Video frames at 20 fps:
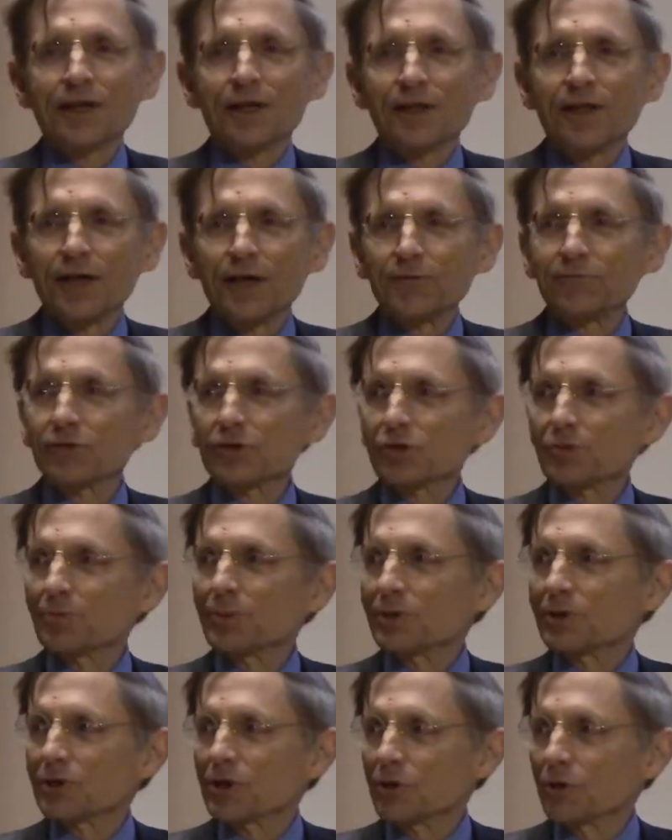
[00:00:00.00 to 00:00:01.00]
And I've just
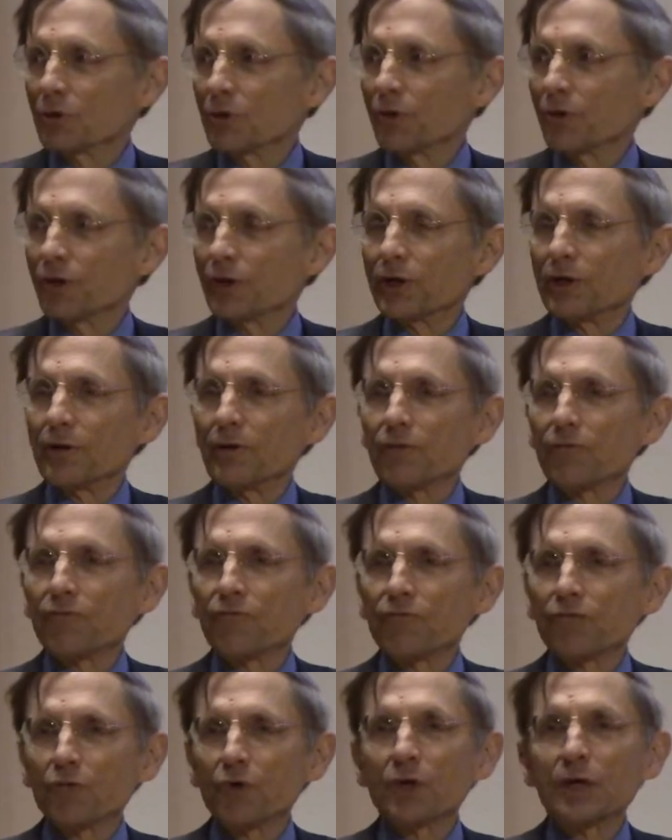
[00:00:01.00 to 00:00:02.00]
been told
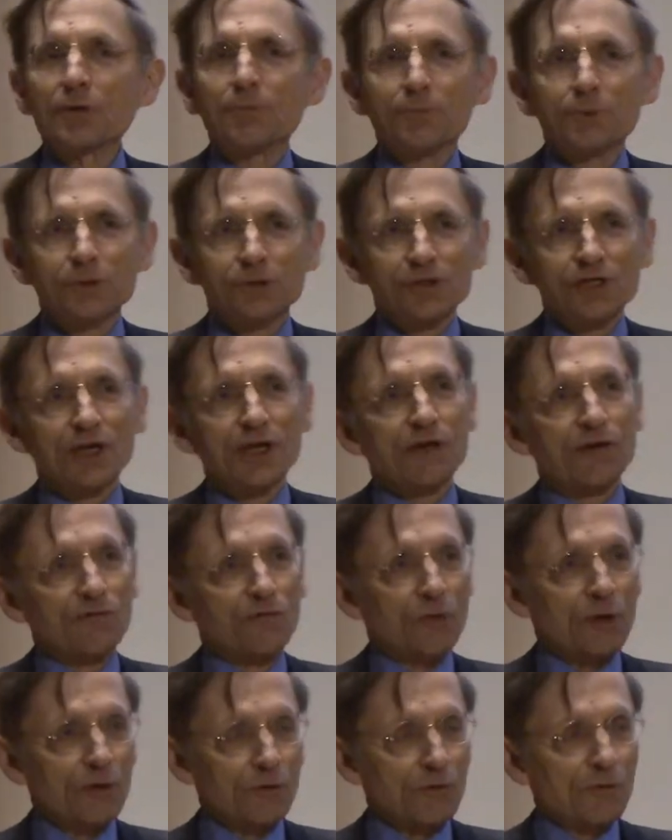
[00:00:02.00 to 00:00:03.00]
that 40% of
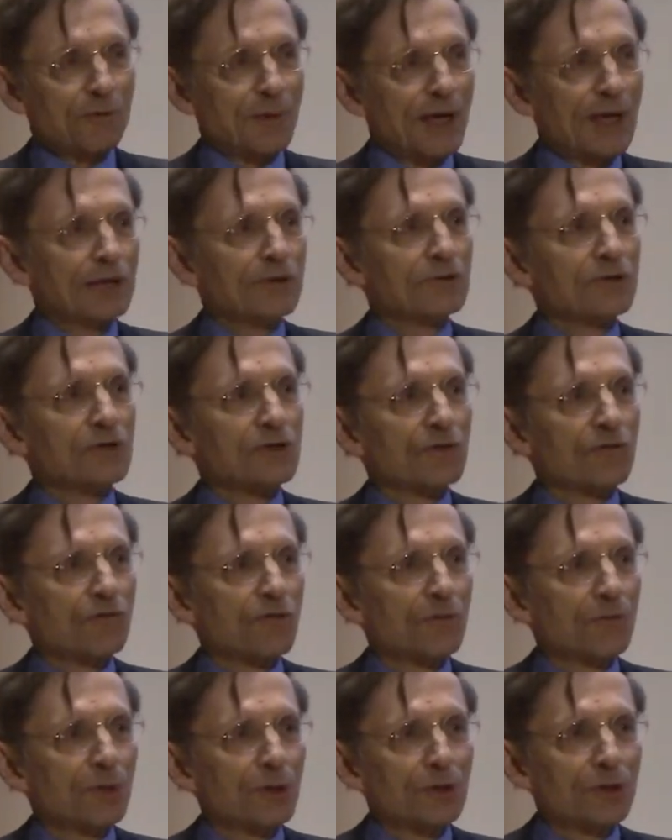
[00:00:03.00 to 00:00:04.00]
what remains of
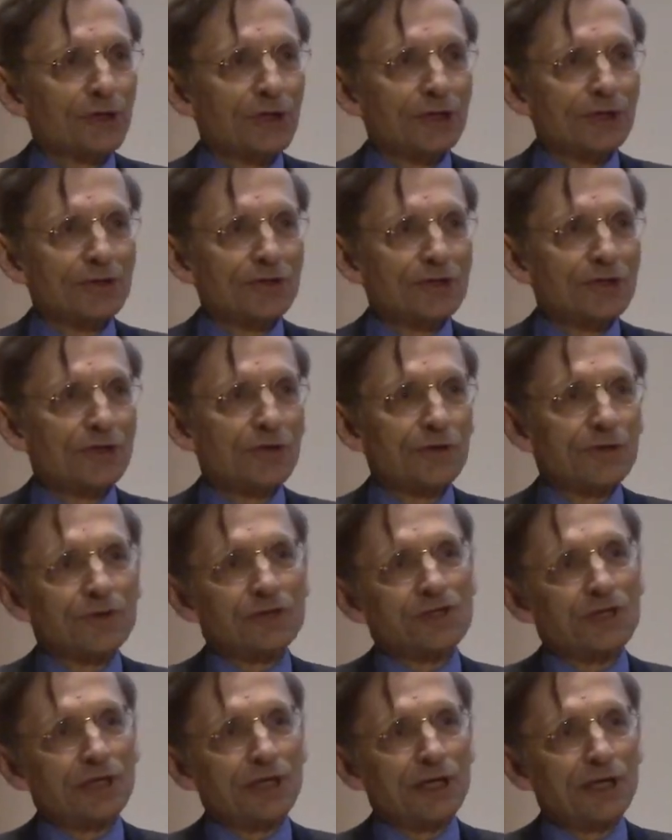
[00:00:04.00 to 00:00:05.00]
the buildings in the
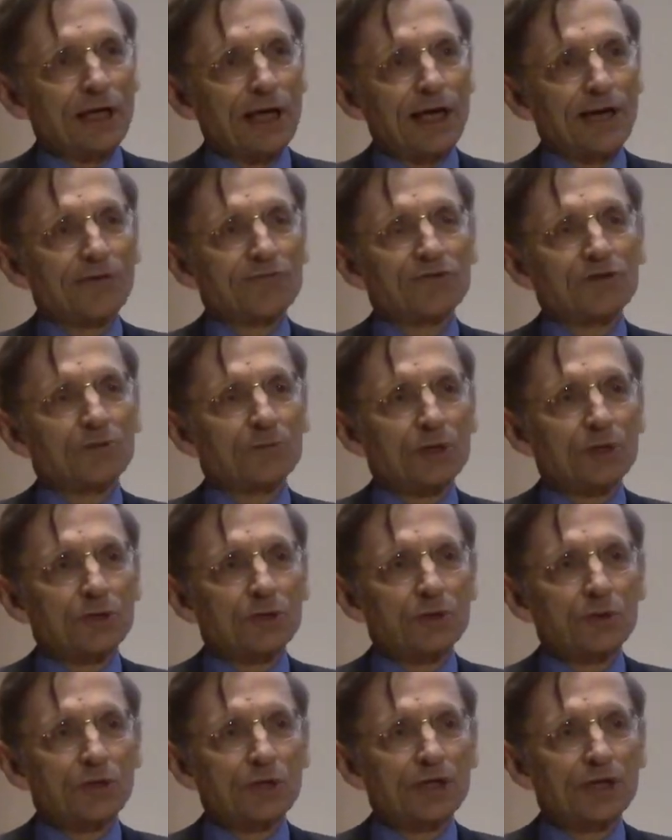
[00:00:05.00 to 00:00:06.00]
city have to be
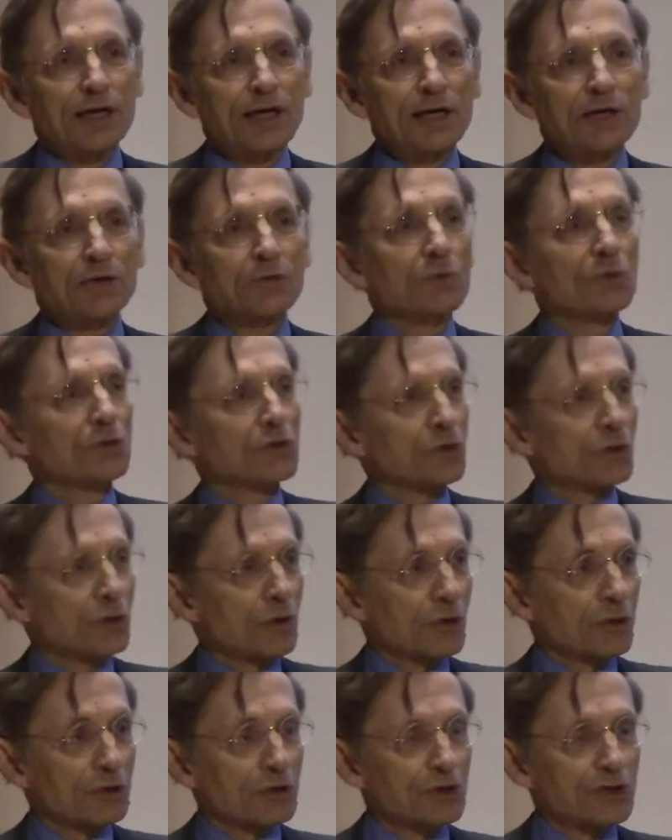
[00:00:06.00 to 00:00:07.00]
torn down, which will
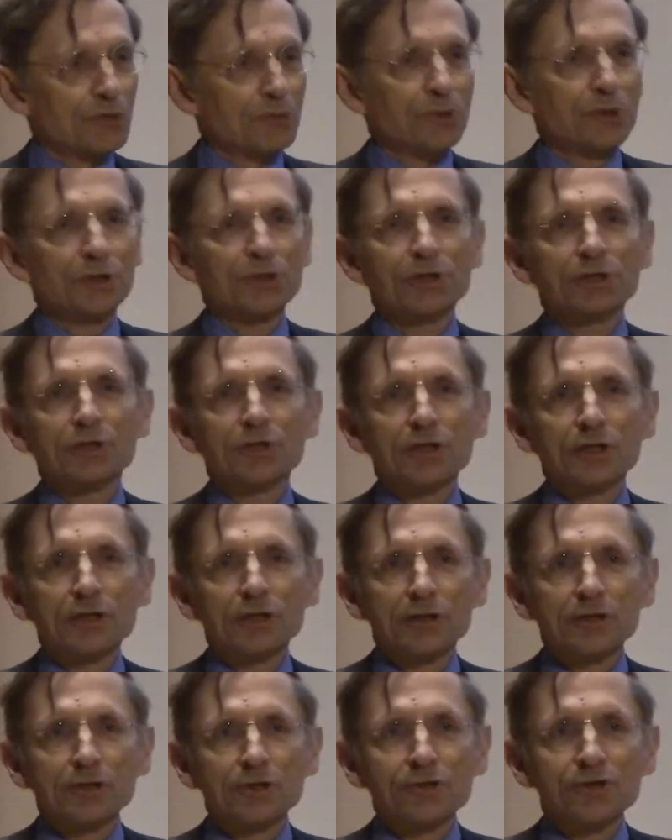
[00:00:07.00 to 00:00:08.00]
cost $1 billion,
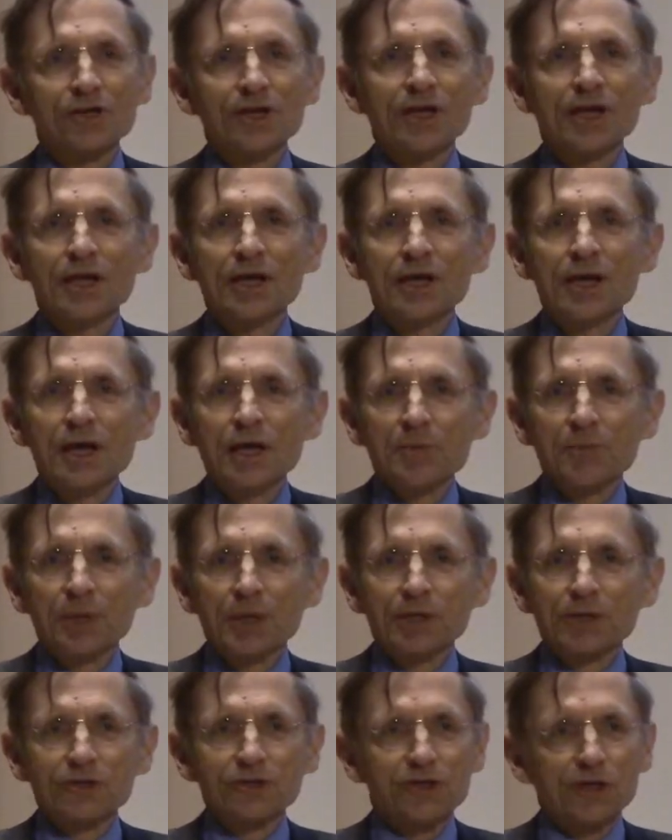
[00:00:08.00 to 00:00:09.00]

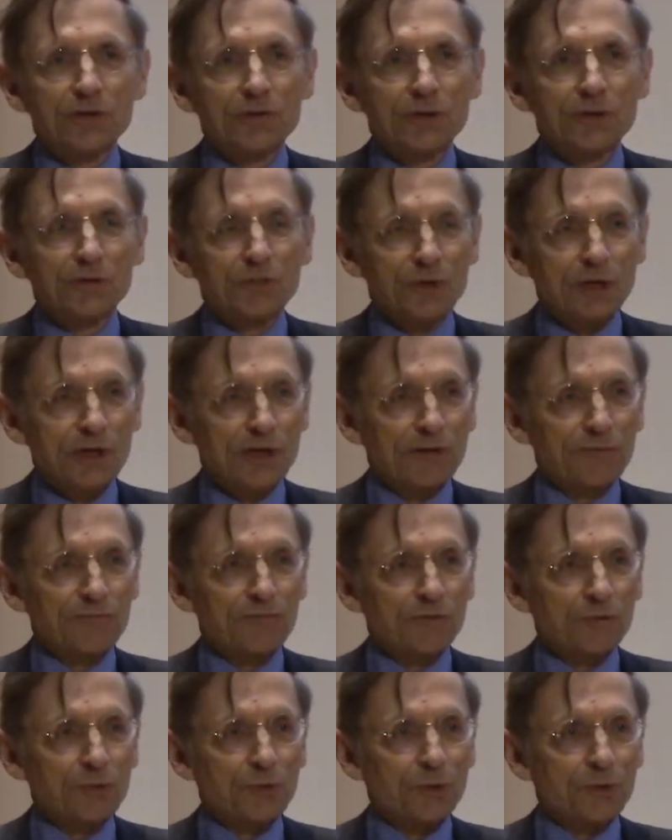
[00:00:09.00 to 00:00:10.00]
because they're
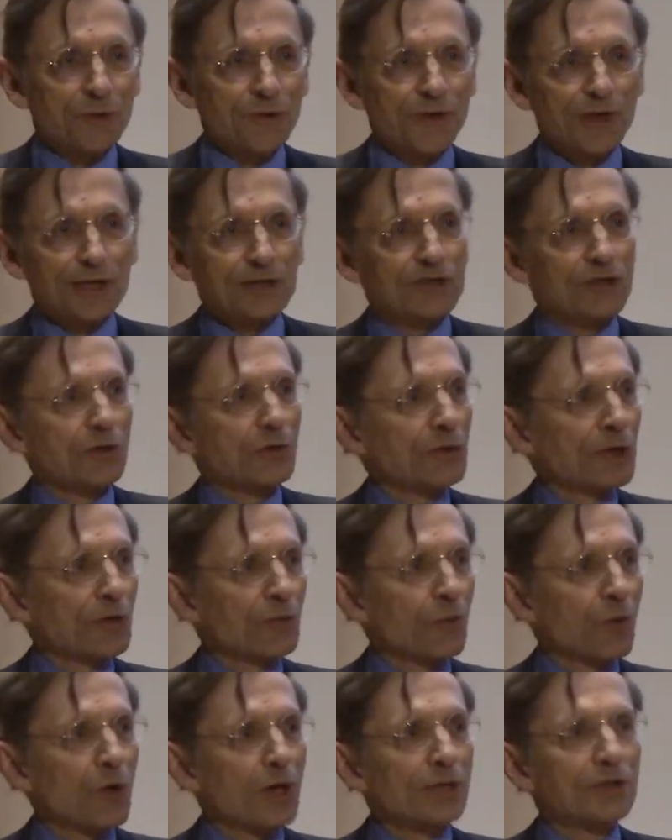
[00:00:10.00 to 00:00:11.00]
undercoverable. And that's only
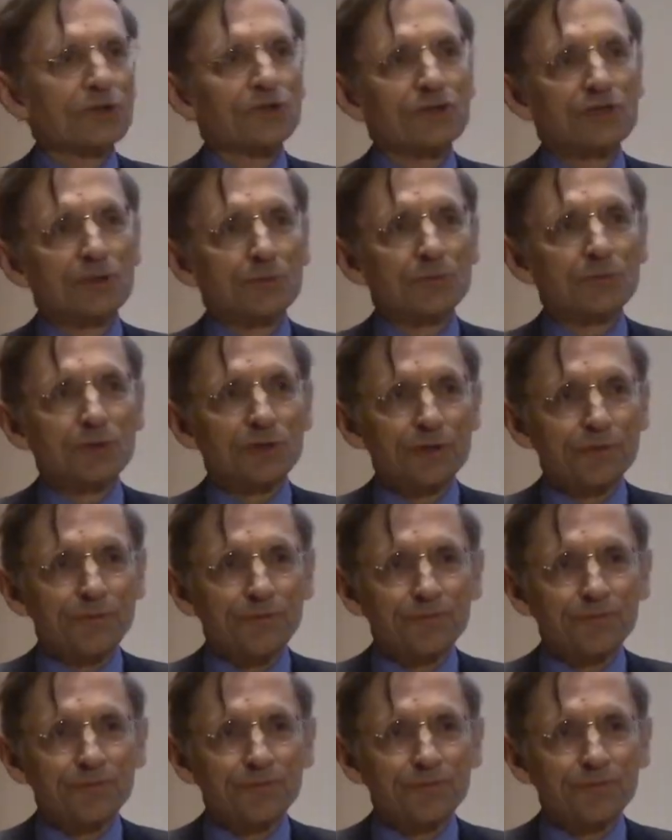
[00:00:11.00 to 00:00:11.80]
one symptom.